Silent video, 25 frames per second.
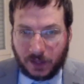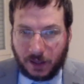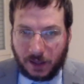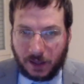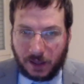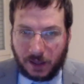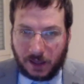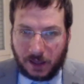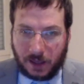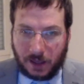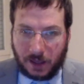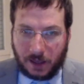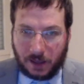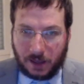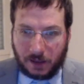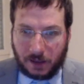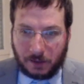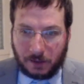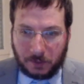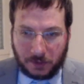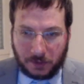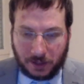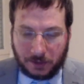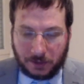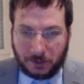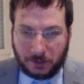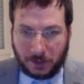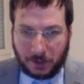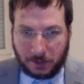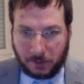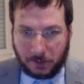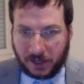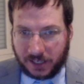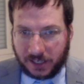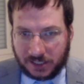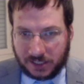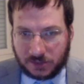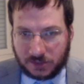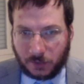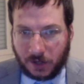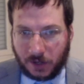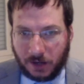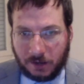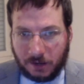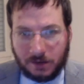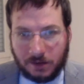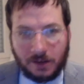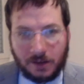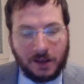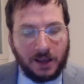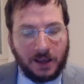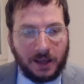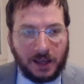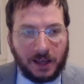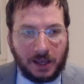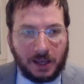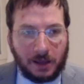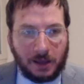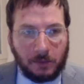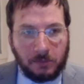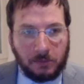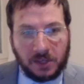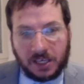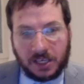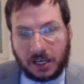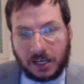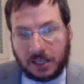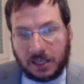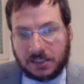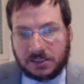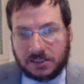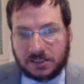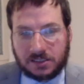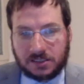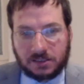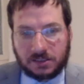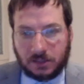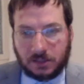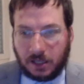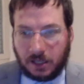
than by Israel, because